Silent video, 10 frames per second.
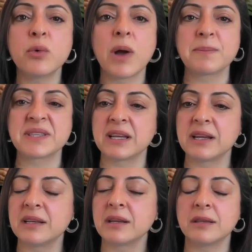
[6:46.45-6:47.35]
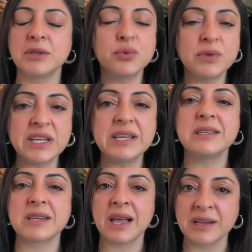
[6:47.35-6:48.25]
website, you
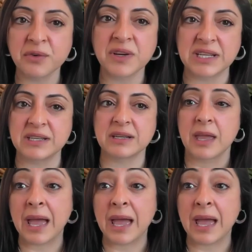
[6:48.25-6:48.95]
need a grid.